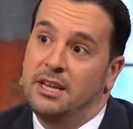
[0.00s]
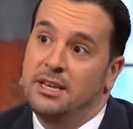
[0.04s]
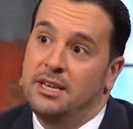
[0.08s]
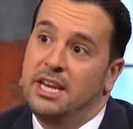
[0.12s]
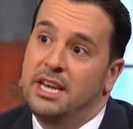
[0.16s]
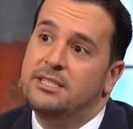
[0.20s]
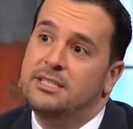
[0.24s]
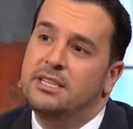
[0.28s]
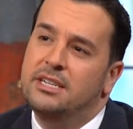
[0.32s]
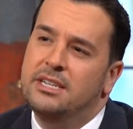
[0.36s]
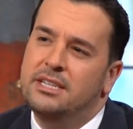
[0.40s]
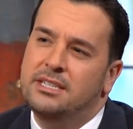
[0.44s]
And
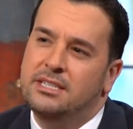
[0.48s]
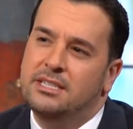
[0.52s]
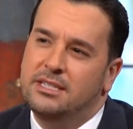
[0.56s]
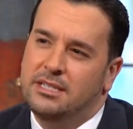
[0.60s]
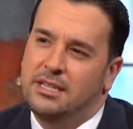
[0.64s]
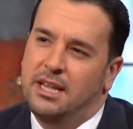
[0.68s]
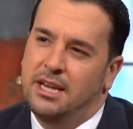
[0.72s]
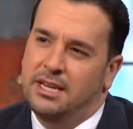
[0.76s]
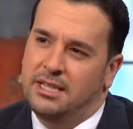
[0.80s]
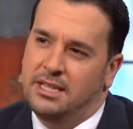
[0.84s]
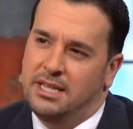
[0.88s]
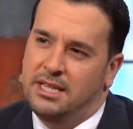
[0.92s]
incidences
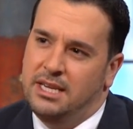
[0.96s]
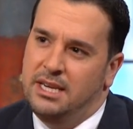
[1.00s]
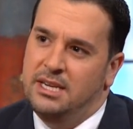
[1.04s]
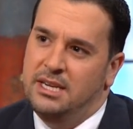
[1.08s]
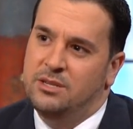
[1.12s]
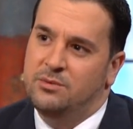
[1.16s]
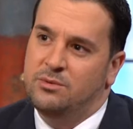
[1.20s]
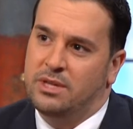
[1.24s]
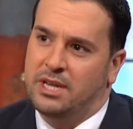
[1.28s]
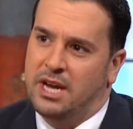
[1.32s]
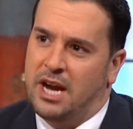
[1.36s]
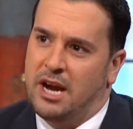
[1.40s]
like
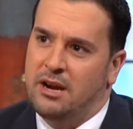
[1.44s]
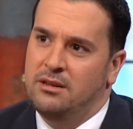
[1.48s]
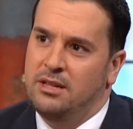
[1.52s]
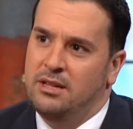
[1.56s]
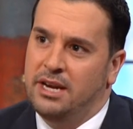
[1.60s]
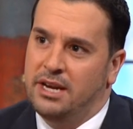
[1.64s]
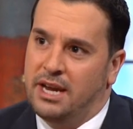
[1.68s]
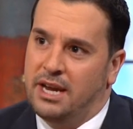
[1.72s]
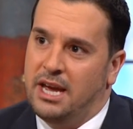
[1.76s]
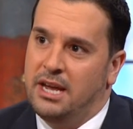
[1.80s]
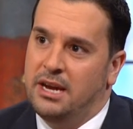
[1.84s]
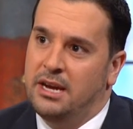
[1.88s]
these with
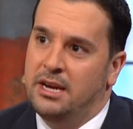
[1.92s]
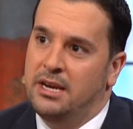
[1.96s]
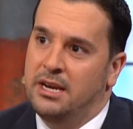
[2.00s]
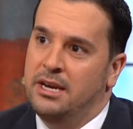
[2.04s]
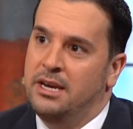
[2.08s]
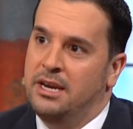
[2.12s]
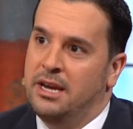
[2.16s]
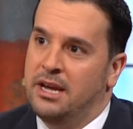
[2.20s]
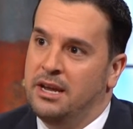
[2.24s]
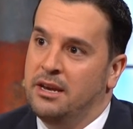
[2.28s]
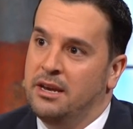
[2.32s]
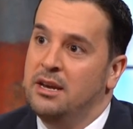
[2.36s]
Caroline
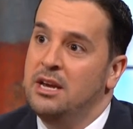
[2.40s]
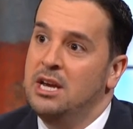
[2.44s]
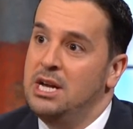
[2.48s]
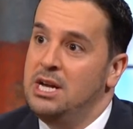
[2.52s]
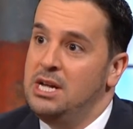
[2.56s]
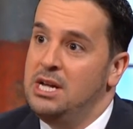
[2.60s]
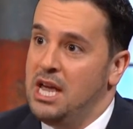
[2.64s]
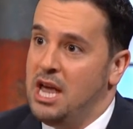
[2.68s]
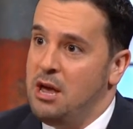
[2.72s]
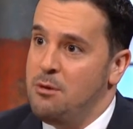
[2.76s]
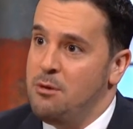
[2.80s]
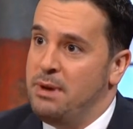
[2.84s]
Kennedy and
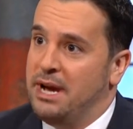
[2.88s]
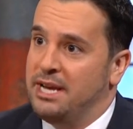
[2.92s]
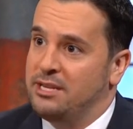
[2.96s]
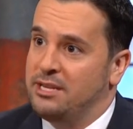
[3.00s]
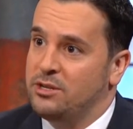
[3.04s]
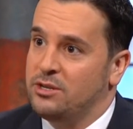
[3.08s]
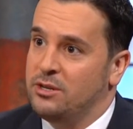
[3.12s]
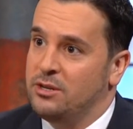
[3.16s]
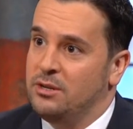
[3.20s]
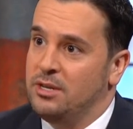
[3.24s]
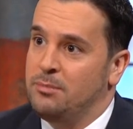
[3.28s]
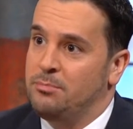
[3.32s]

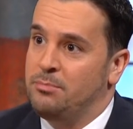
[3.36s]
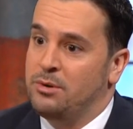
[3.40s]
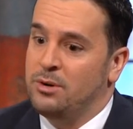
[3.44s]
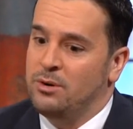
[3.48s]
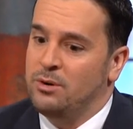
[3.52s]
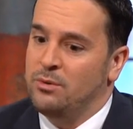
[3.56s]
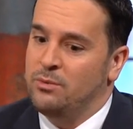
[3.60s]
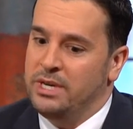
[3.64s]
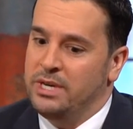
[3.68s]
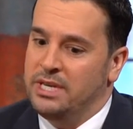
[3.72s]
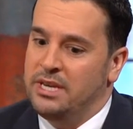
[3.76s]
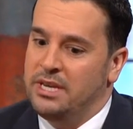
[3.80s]
Ambassador
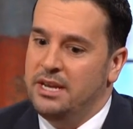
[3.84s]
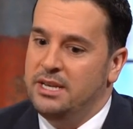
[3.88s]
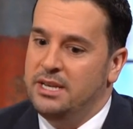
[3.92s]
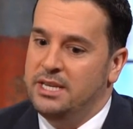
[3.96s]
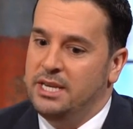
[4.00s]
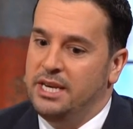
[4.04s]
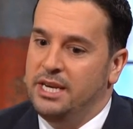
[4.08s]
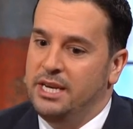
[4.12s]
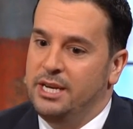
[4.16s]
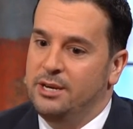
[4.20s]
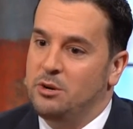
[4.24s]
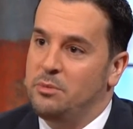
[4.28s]
Lippert, we tend
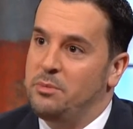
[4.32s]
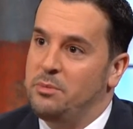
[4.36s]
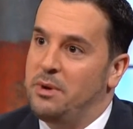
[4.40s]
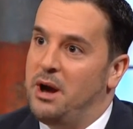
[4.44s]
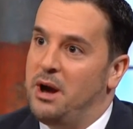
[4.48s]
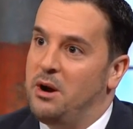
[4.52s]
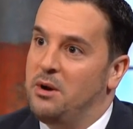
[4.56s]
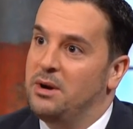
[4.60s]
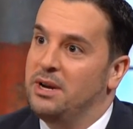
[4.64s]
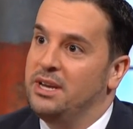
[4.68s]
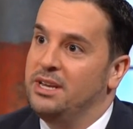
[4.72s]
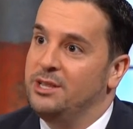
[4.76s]
to hear
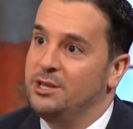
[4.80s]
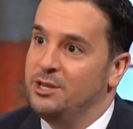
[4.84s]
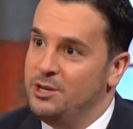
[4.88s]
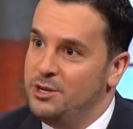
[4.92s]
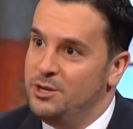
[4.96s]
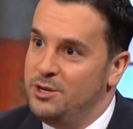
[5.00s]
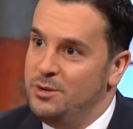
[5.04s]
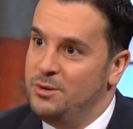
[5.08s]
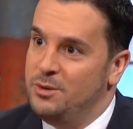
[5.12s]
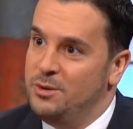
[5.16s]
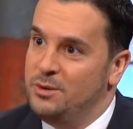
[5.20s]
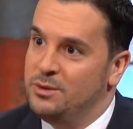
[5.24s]
about in the
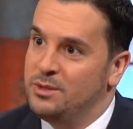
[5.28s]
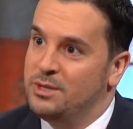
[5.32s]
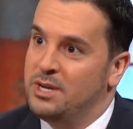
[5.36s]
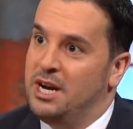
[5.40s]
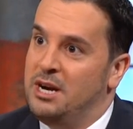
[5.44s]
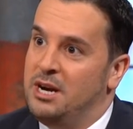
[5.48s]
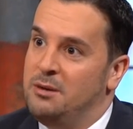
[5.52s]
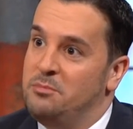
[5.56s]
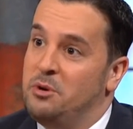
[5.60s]
news,